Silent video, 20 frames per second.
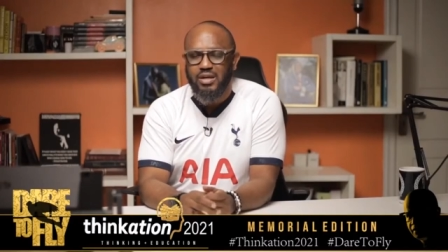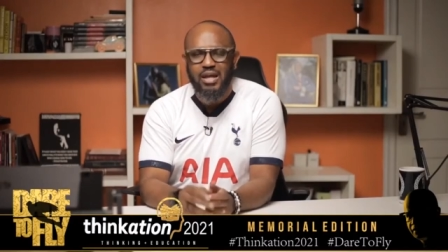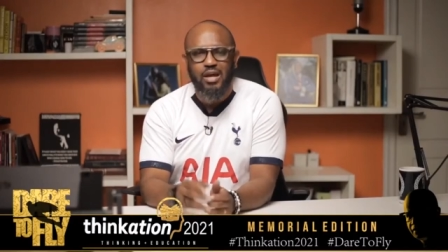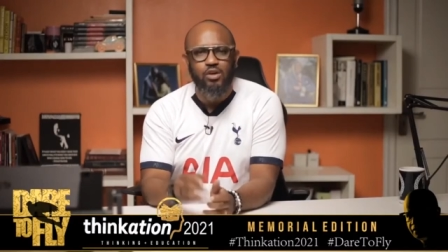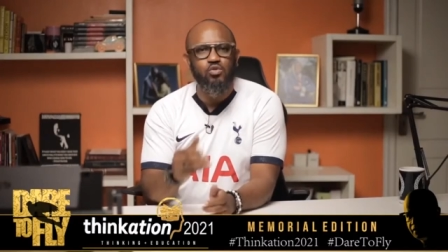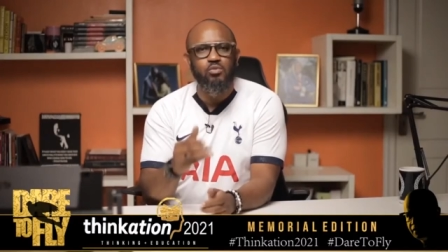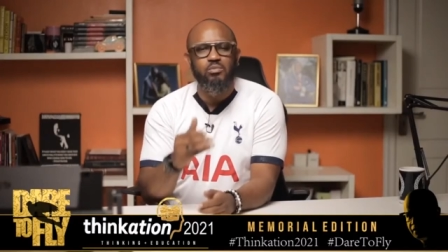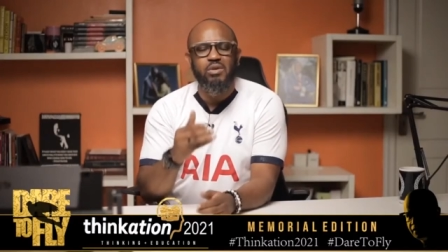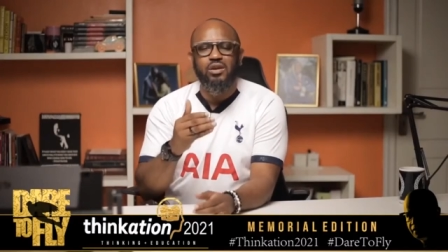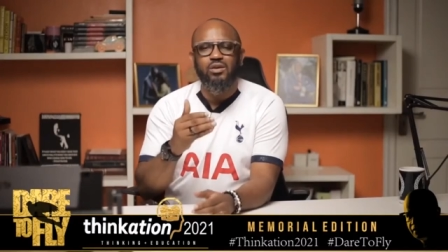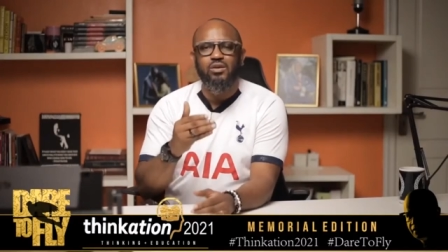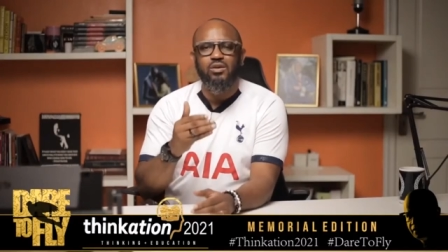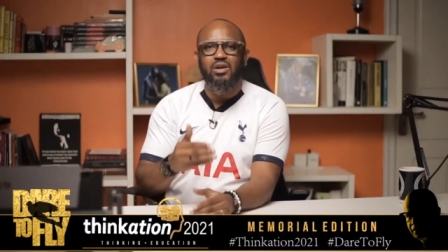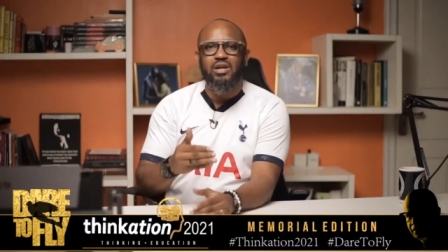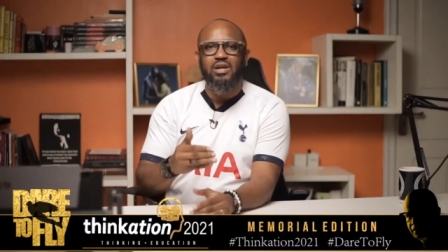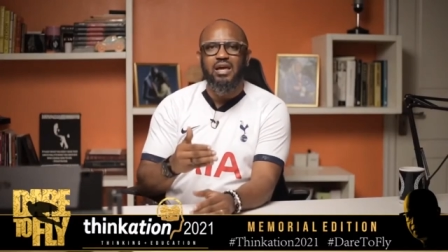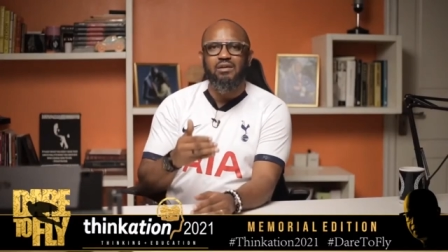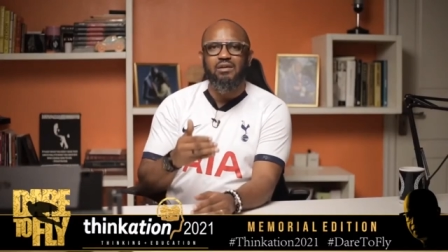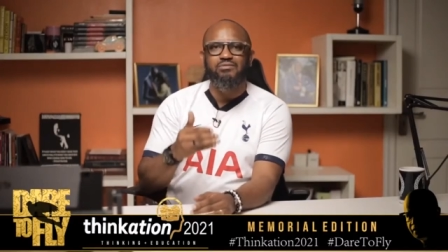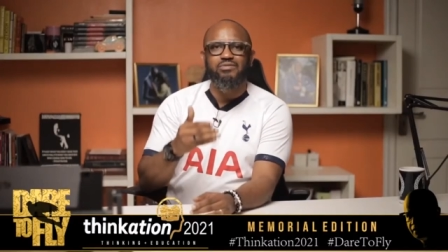Now, you may
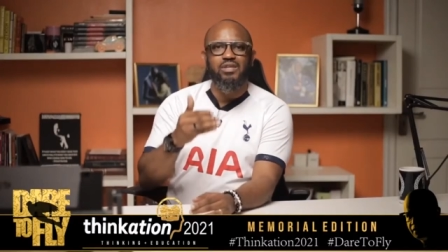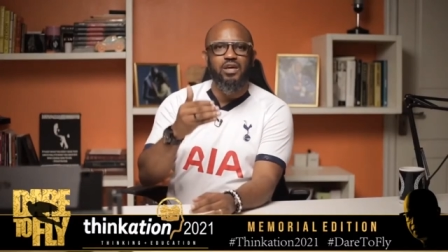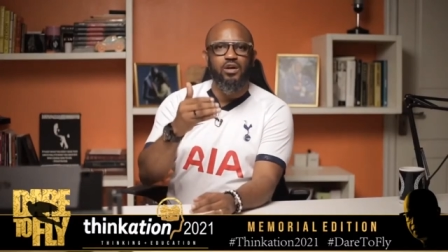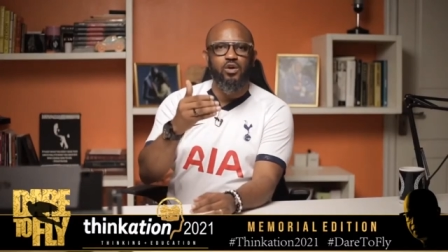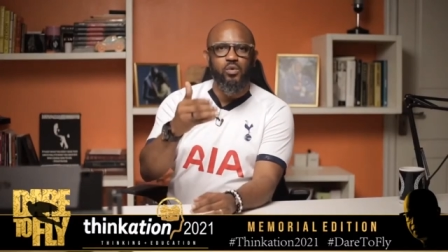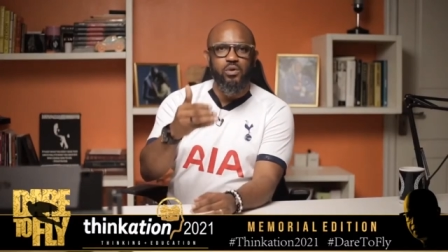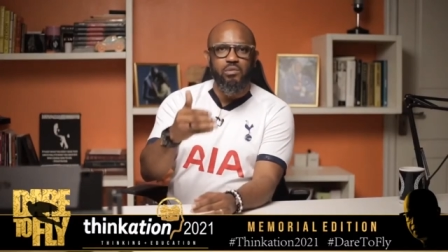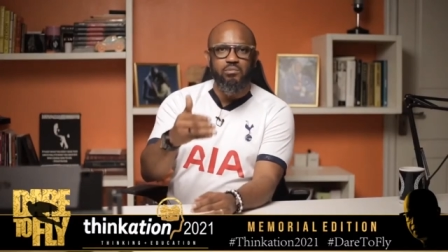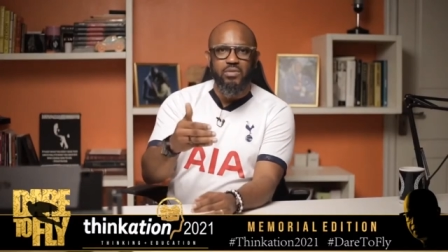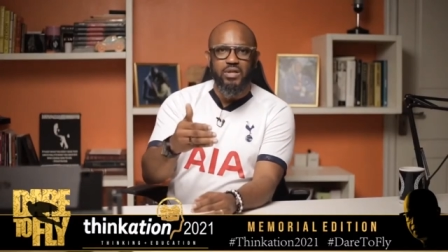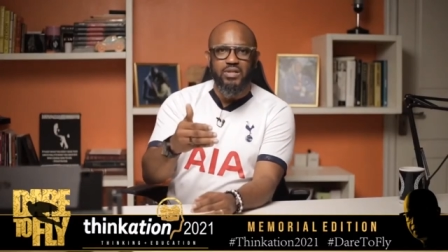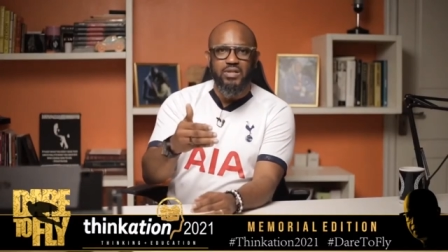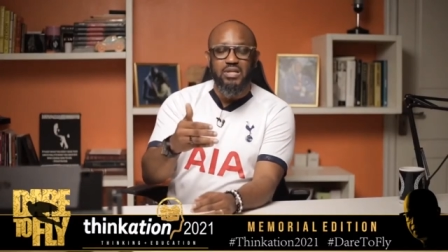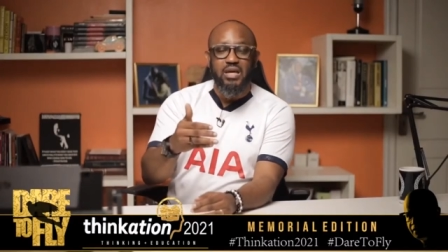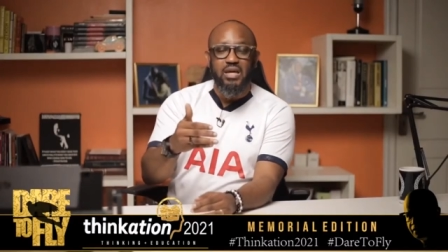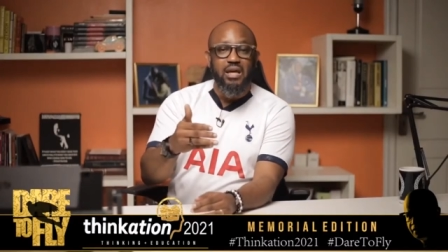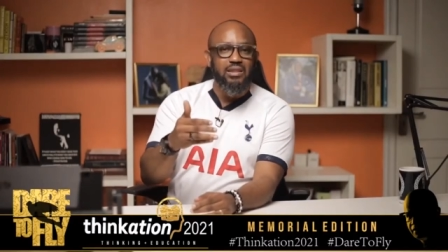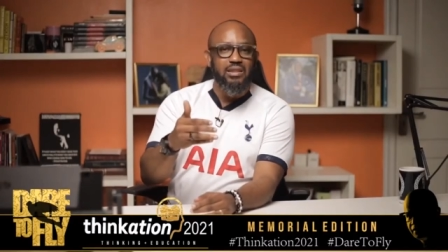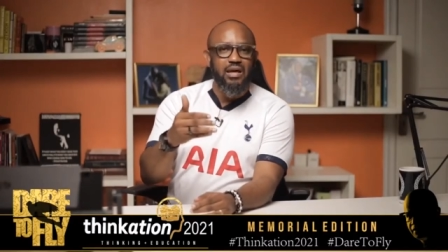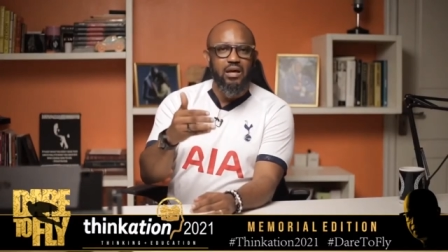not have the
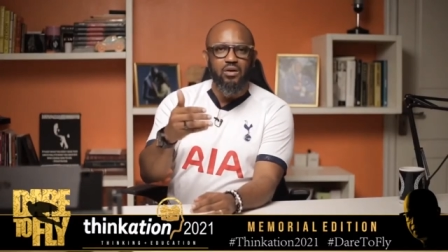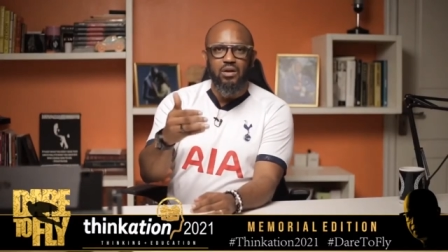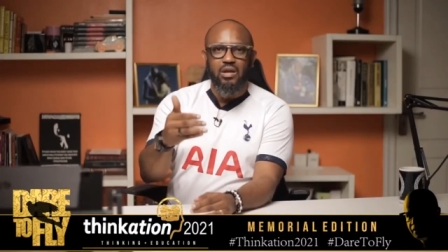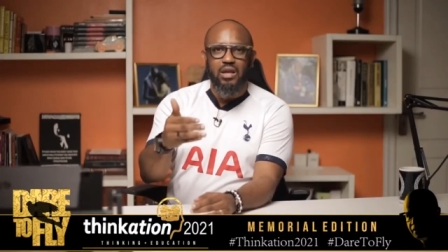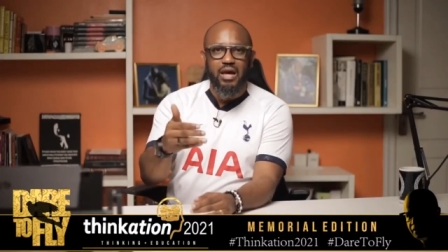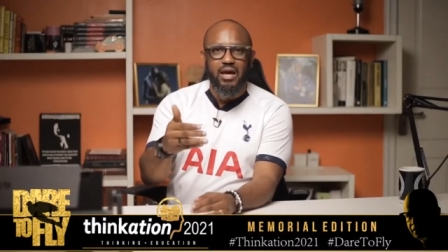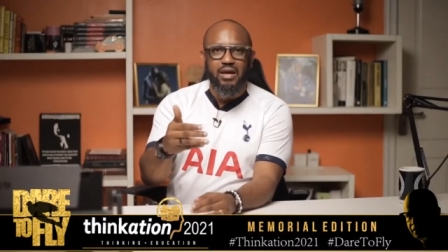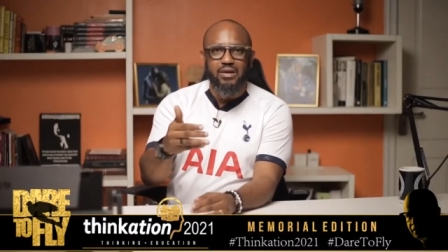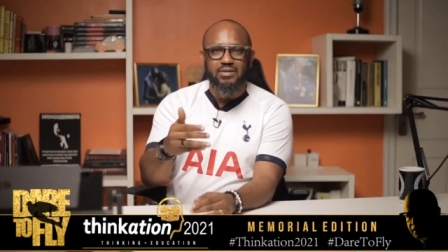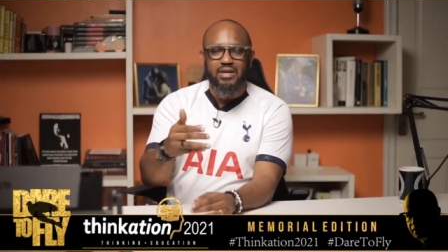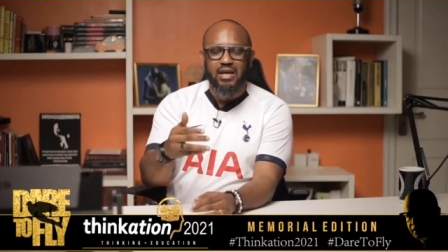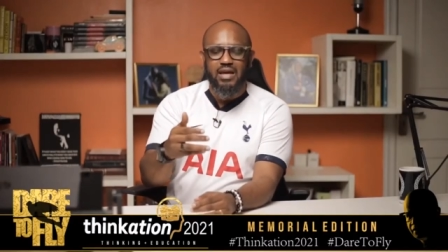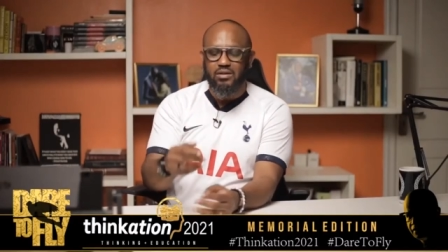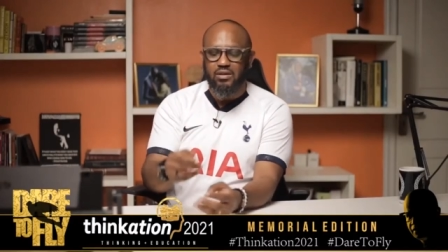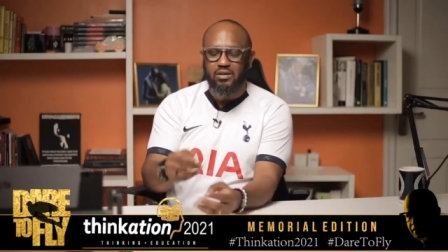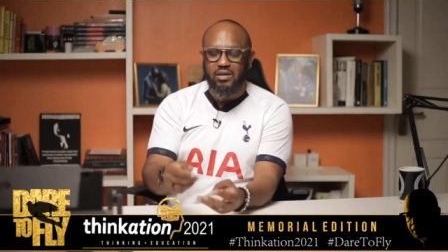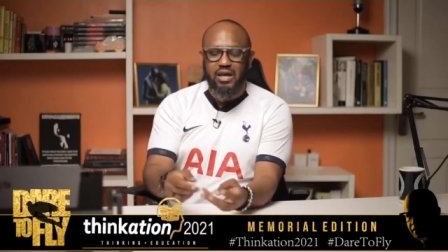equipment that Goliath had.